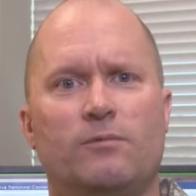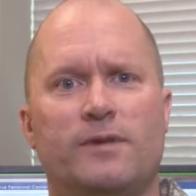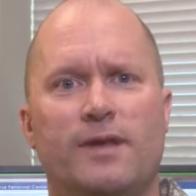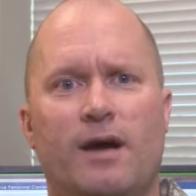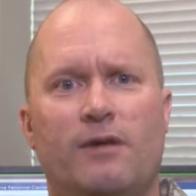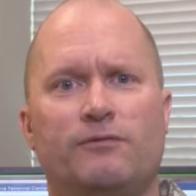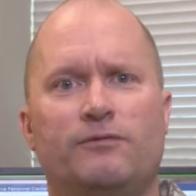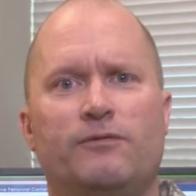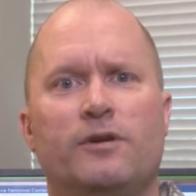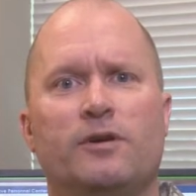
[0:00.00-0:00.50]

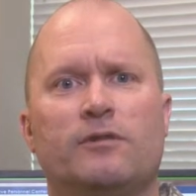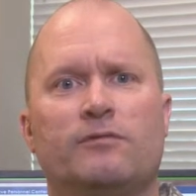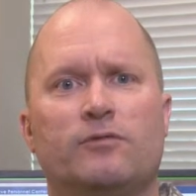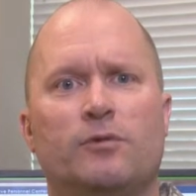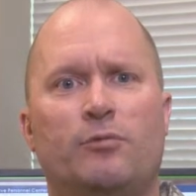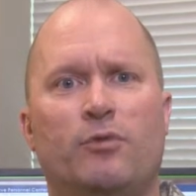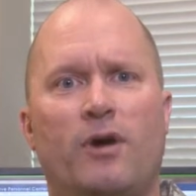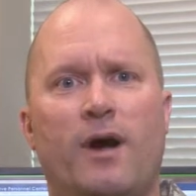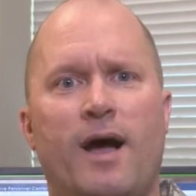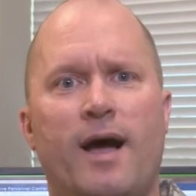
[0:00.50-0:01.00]
without fear of
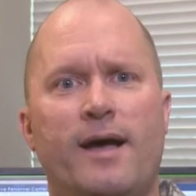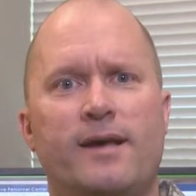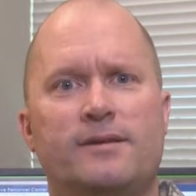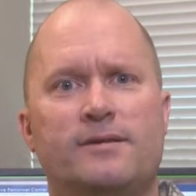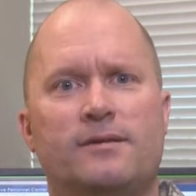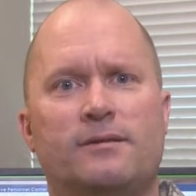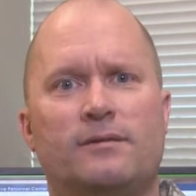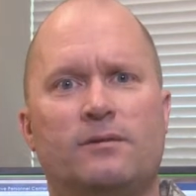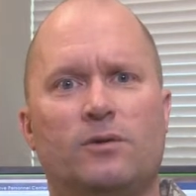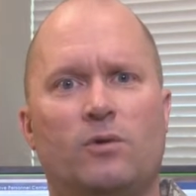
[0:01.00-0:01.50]

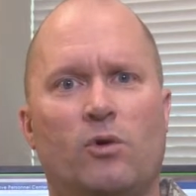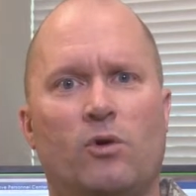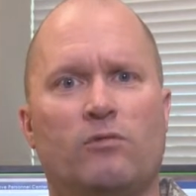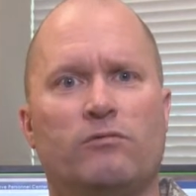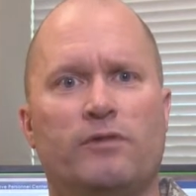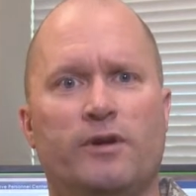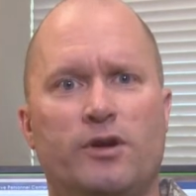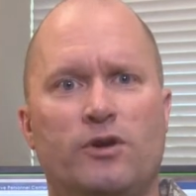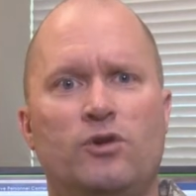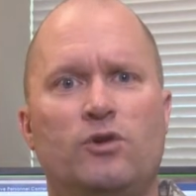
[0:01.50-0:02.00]
reprisal or
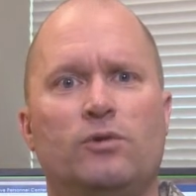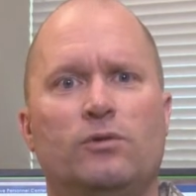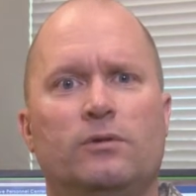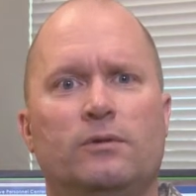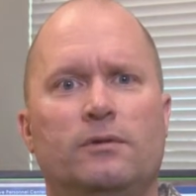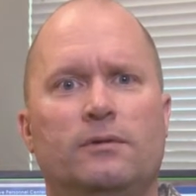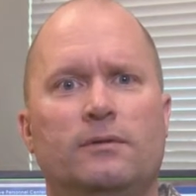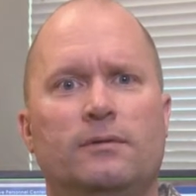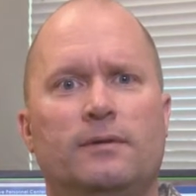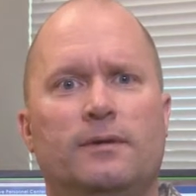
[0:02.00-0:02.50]

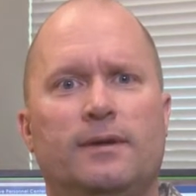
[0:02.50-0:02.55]
ridicule.